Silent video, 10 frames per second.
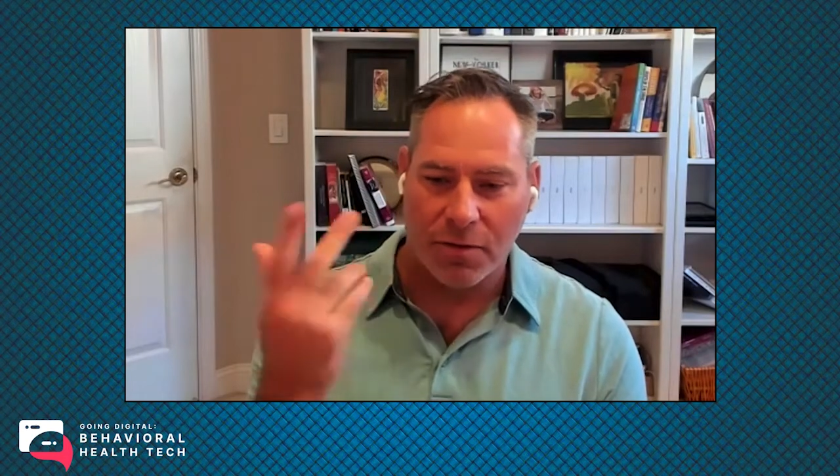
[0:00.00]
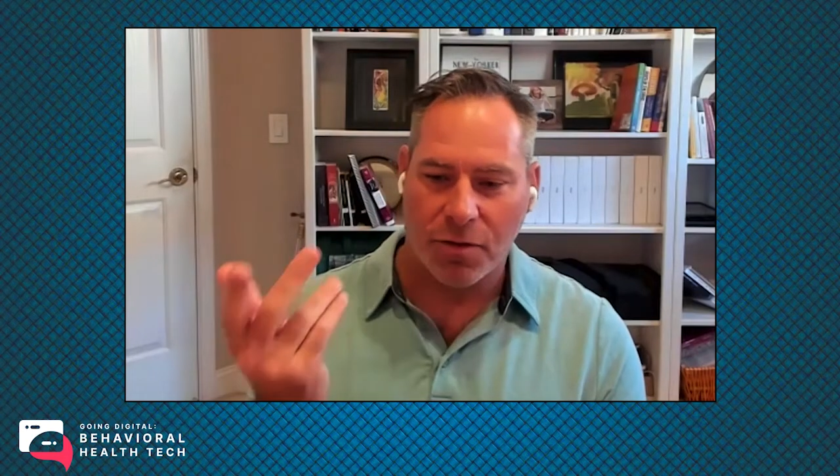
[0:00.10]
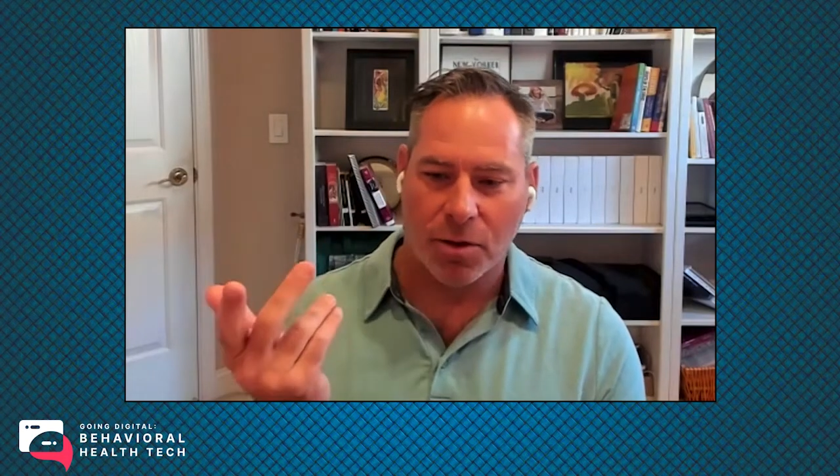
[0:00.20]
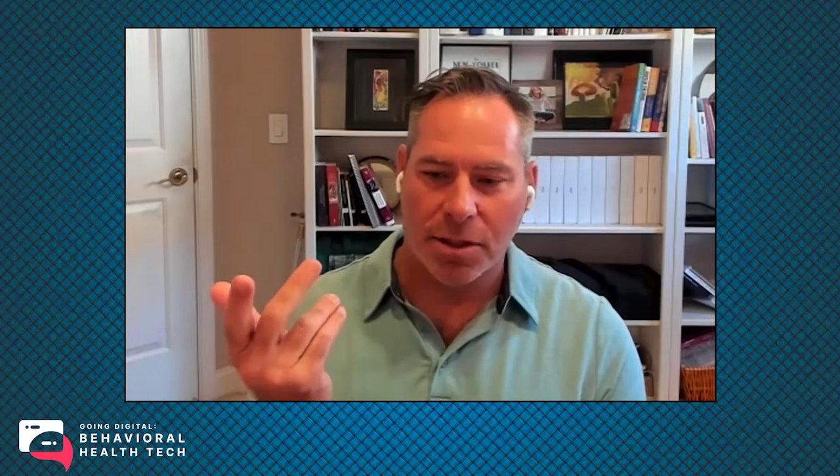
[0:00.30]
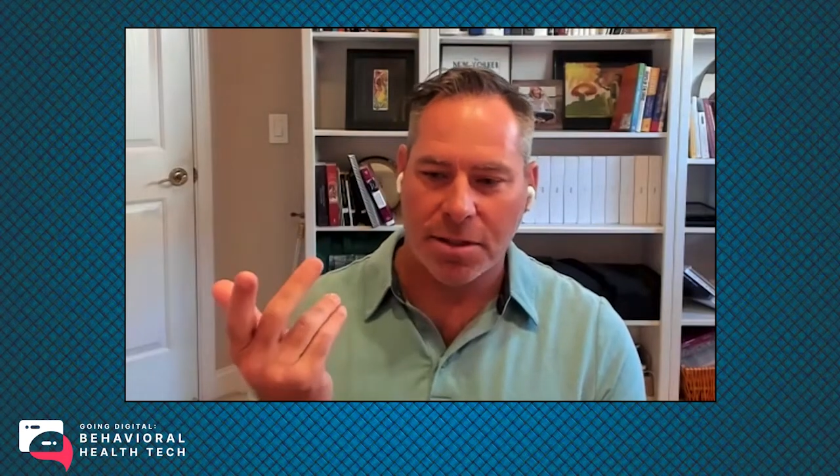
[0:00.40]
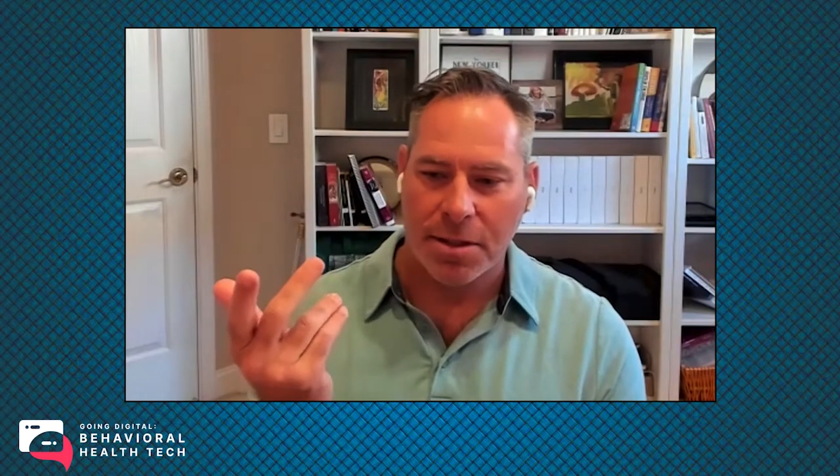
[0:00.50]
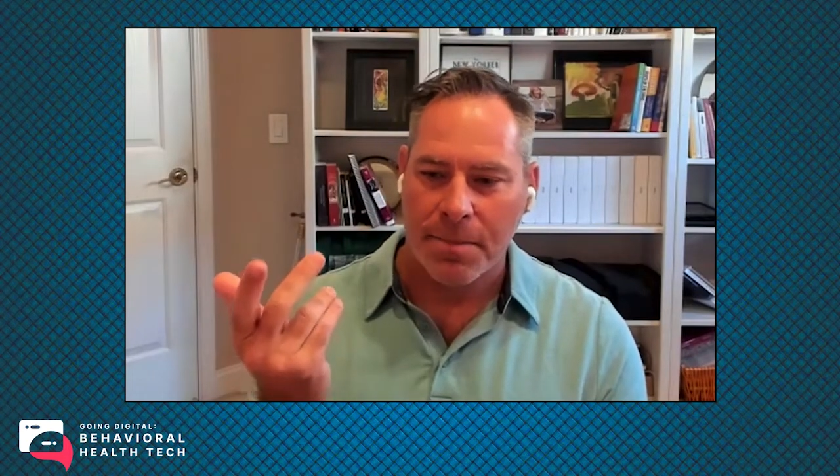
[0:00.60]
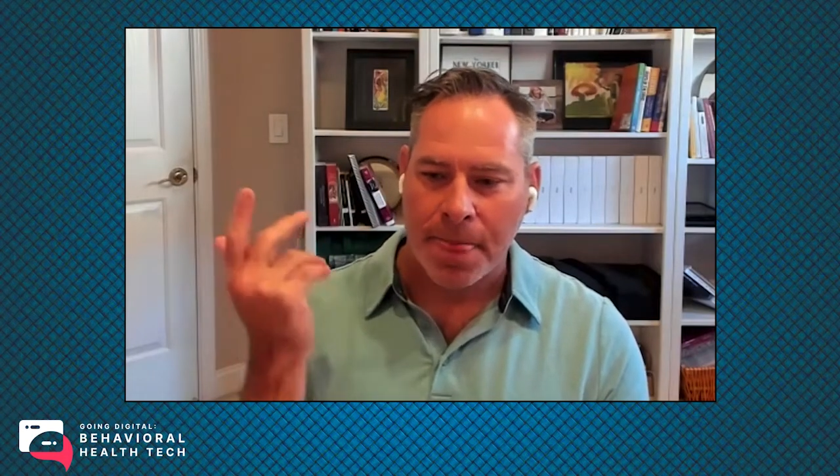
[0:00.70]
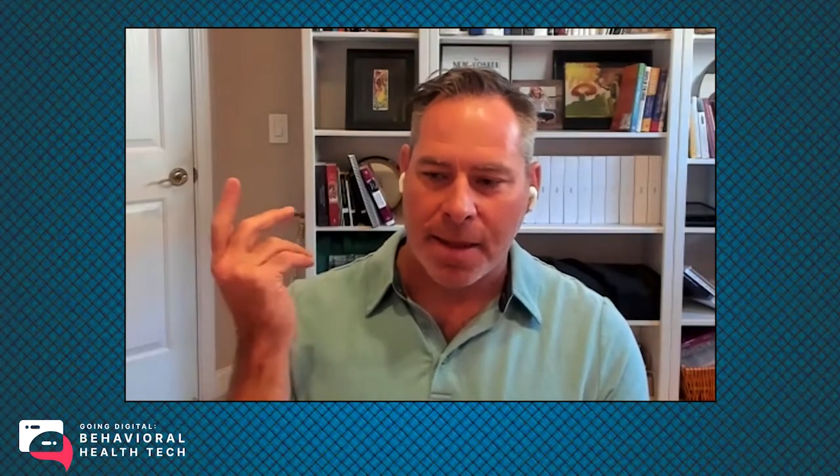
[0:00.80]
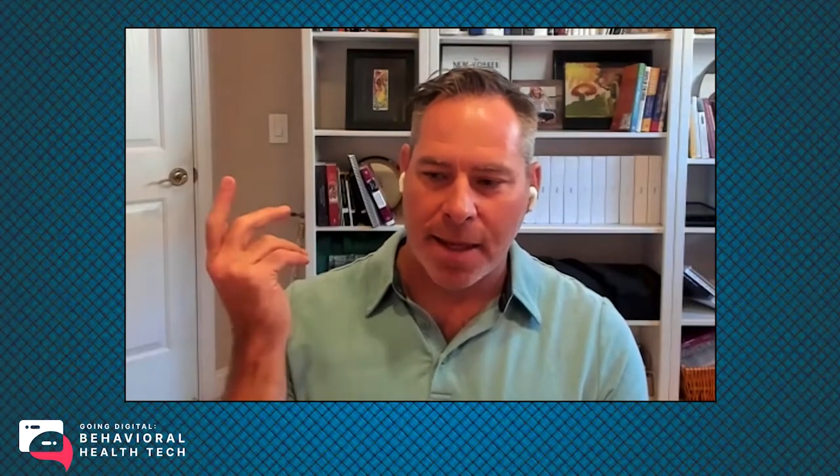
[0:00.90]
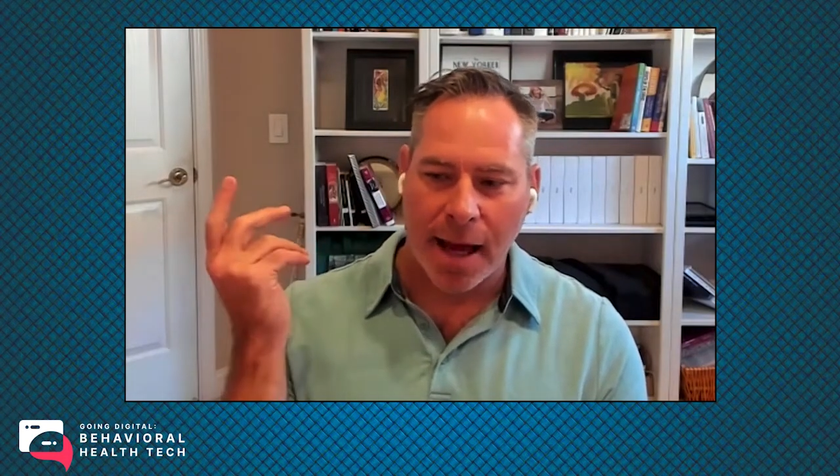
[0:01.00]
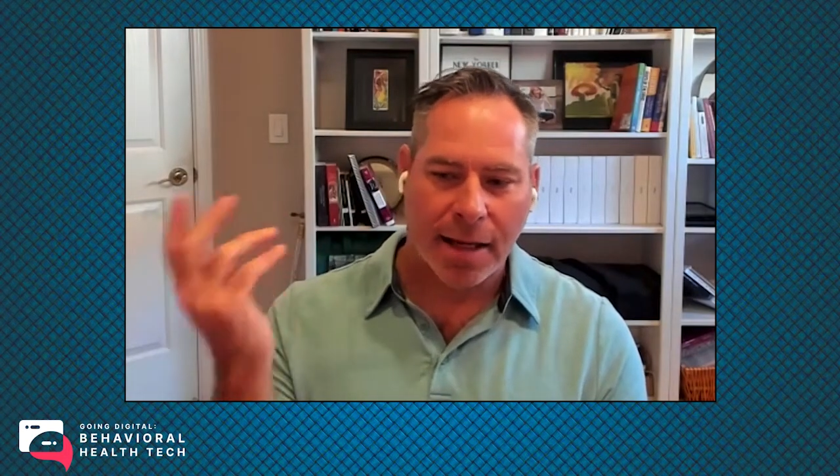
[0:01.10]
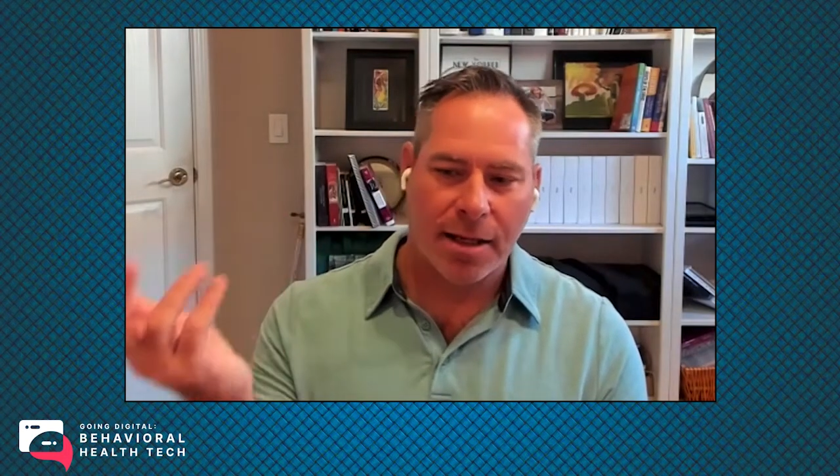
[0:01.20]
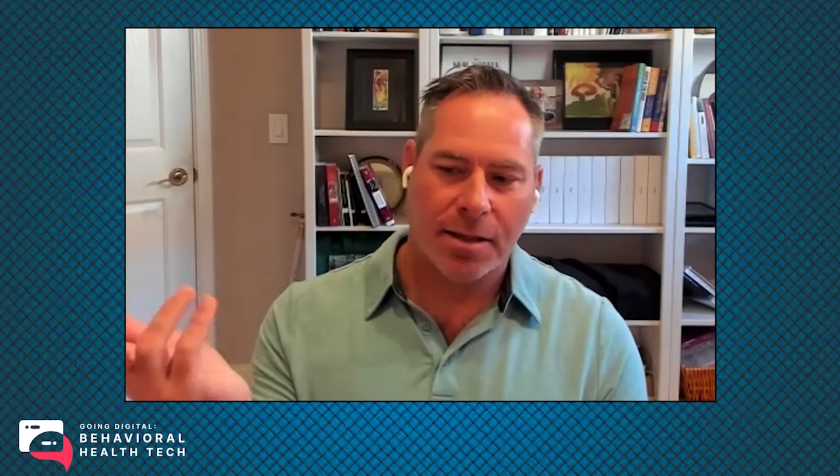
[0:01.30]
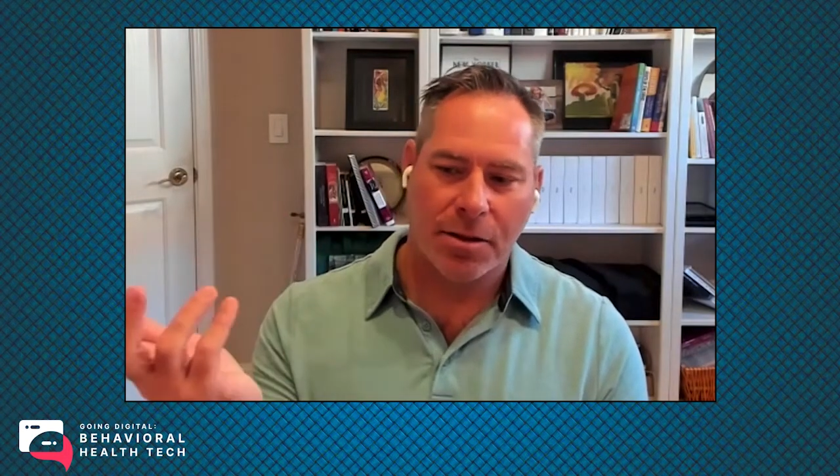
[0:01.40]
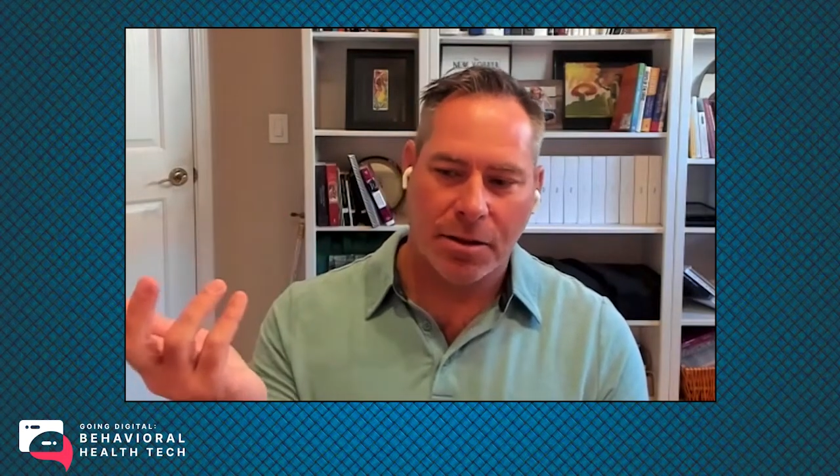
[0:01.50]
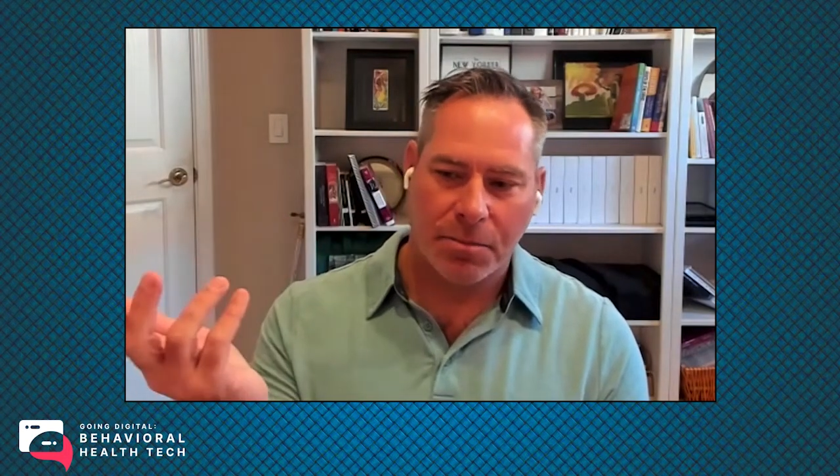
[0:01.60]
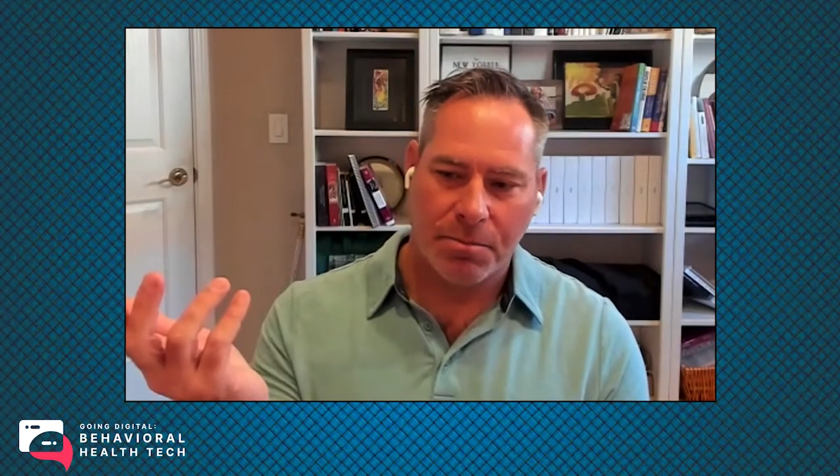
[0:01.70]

for is, yeah, I can,